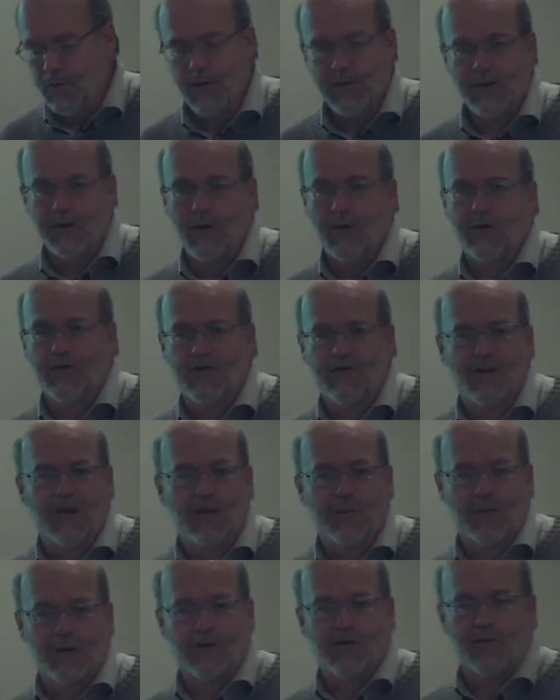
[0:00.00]
the notes that
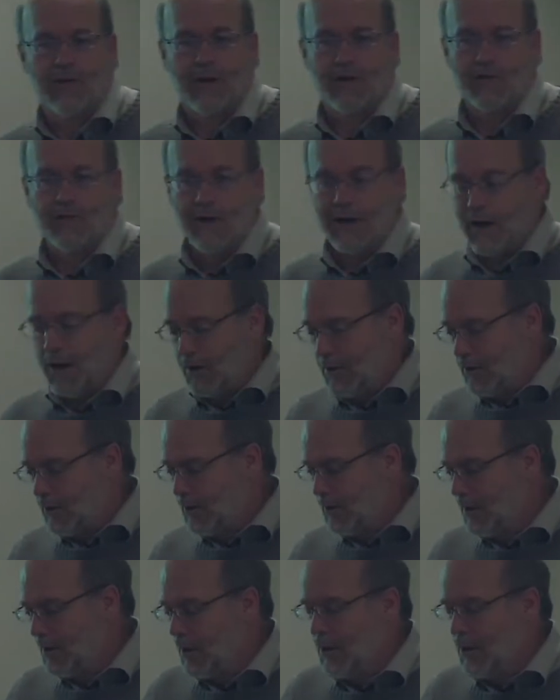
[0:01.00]
I'm going to try and follow,